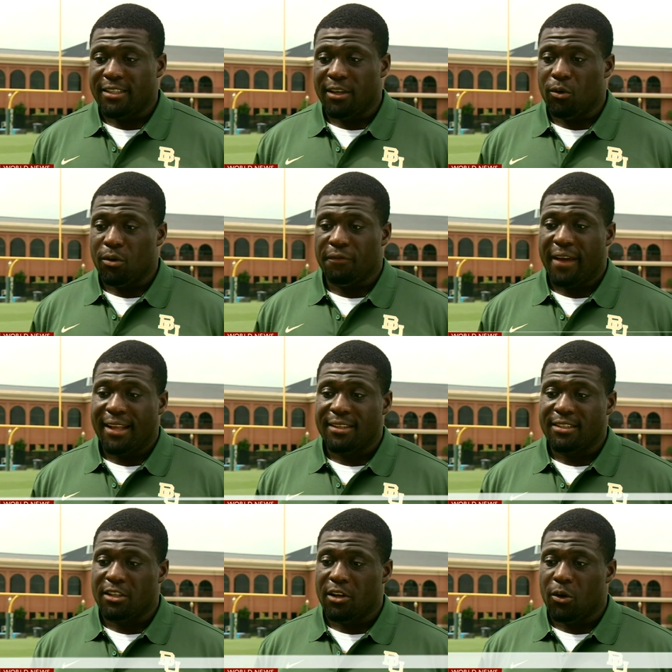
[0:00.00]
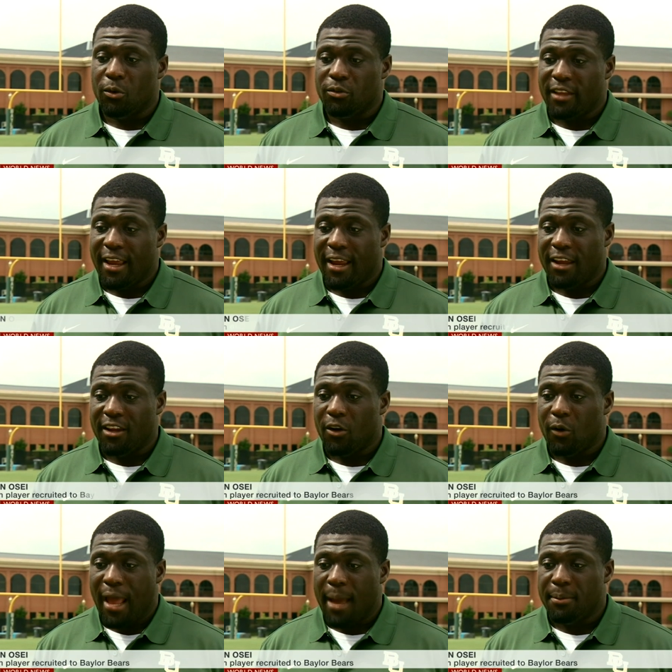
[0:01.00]
seeing all the fans, you know, there, you know,
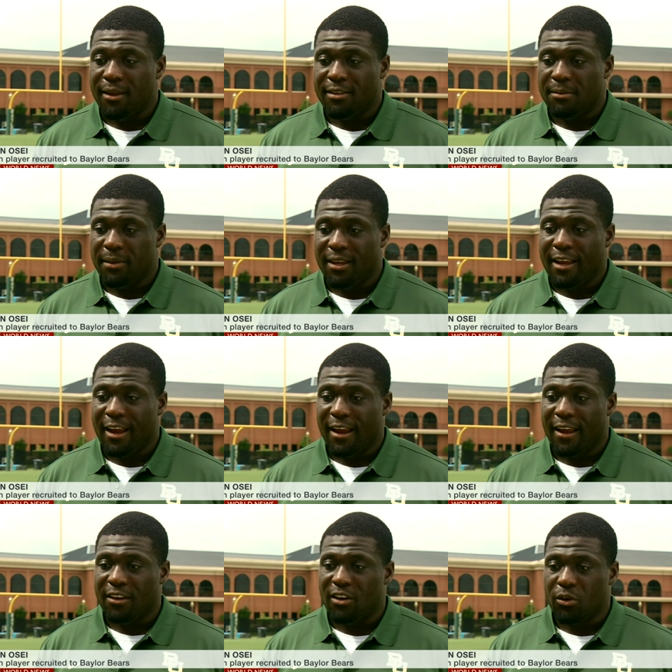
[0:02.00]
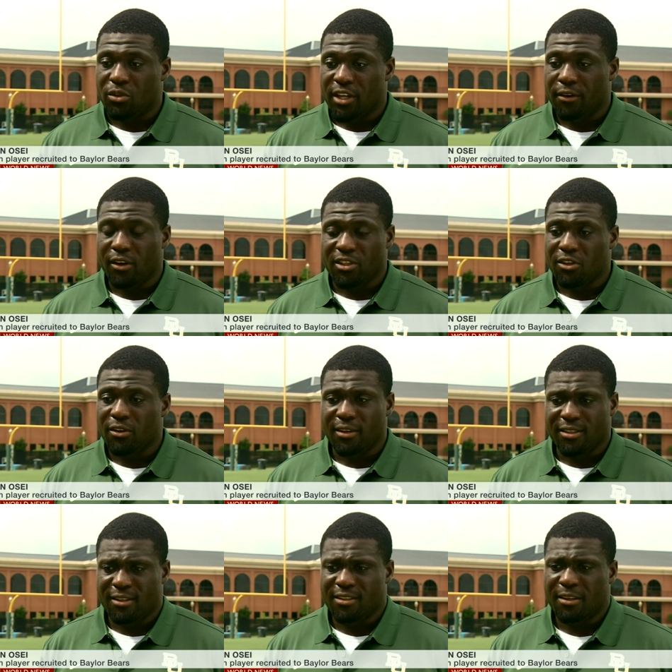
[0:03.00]
happy to be there, you know, cheering us on.
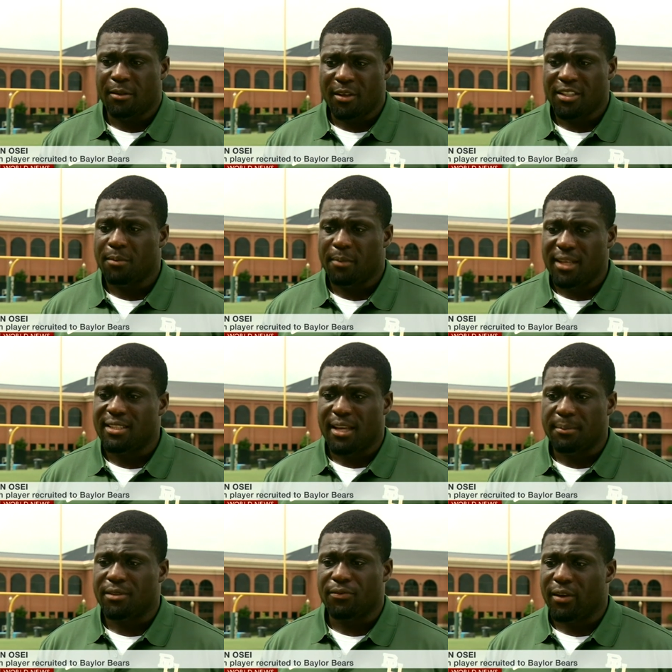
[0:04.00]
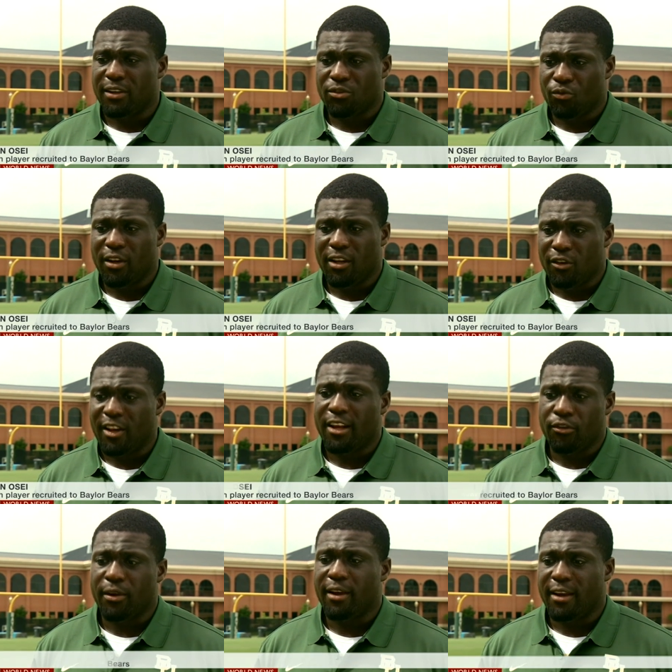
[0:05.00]
It's, it's, an, it's an amazing atmosphere. It's really
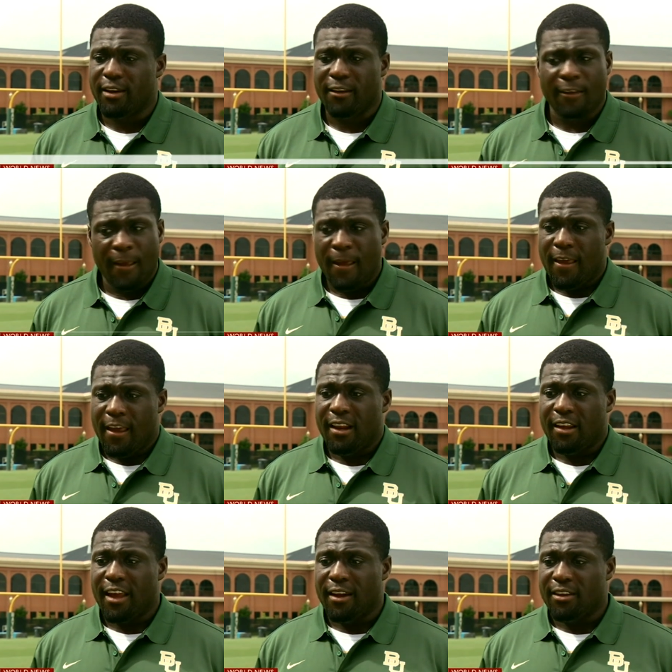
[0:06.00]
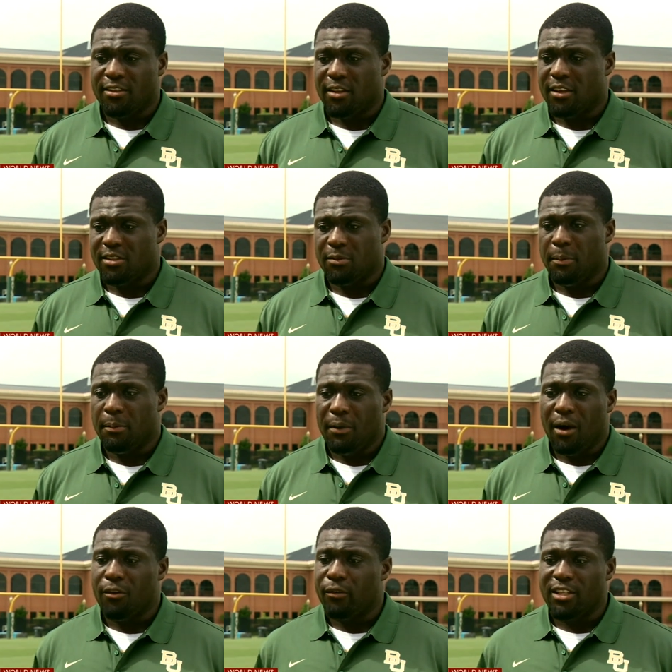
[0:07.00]
electric, and it, and again, it, it's
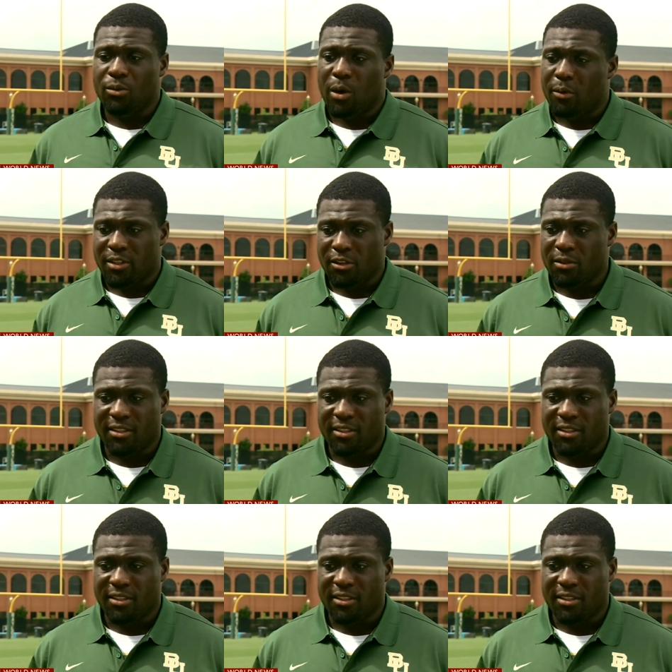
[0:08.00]
part of the reason why we're so